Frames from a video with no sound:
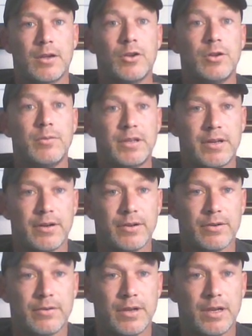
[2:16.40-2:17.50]
good
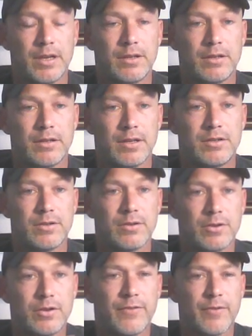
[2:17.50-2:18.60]
material and that you're
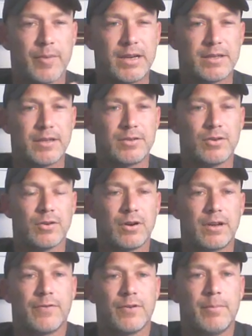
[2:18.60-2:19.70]
good information that you're
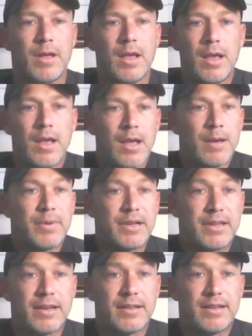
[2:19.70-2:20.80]
learning from. But at
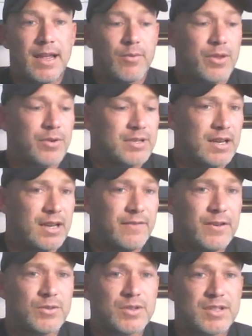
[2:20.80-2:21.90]
the end of the day, whether it's an
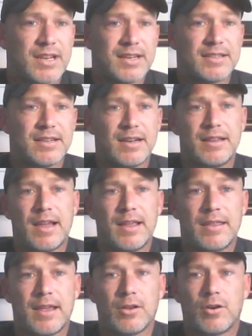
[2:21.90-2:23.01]
individual citizen and
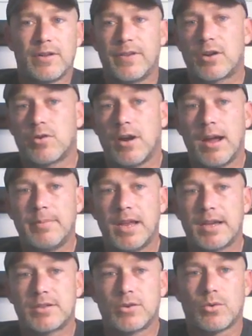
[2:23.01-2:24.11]
they learn of a crime
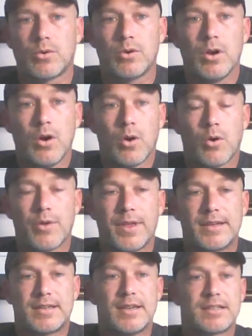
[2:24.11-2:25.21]
next door, or
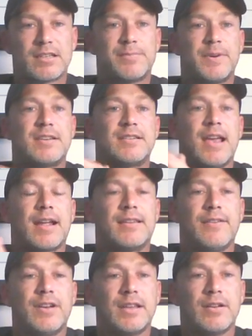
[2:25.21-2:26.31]
they see a suspicious
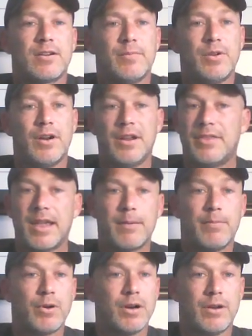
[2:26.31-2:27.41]
activity in their community, they
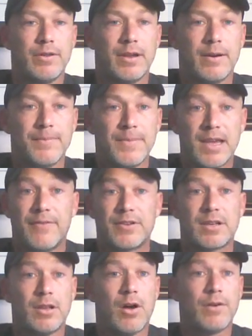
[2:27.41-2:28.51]
can put it on there. If it's
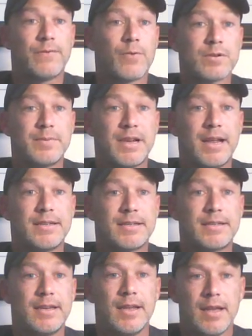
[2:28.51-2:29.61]
a law enforcement
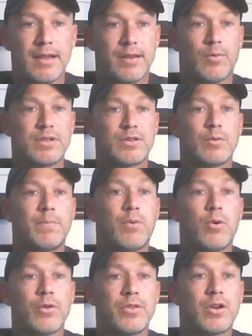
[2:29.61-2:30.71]
agency that wants to
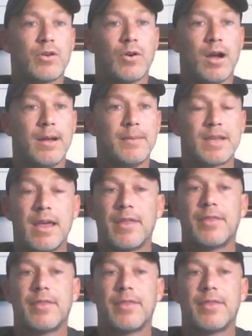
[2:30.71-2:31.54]
report the crimes,